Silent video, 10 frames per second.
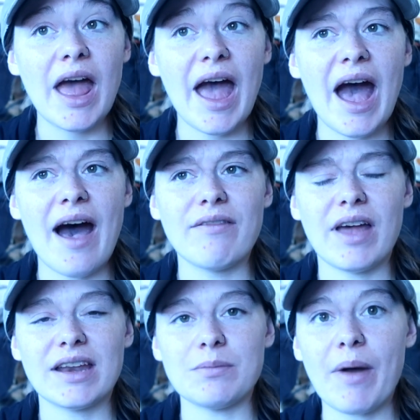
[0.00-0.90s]
have
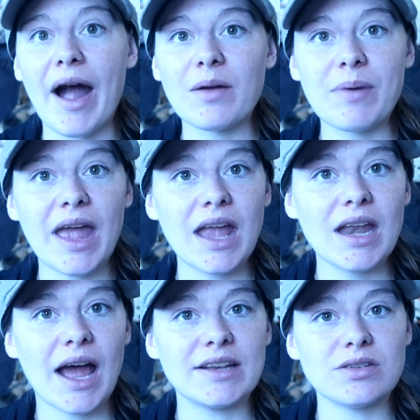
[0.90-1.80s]
any back
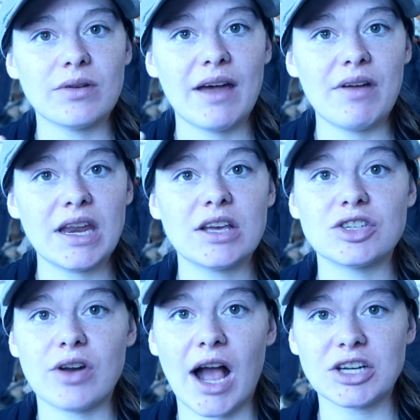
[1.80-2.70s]
pain, I don't have any
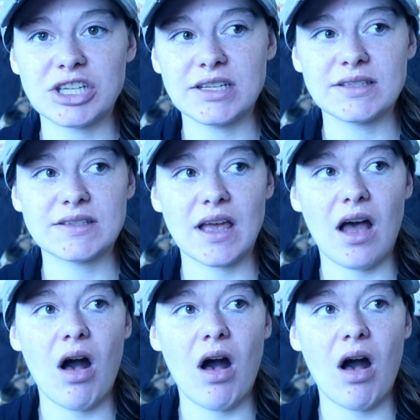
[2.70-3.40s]
contractions.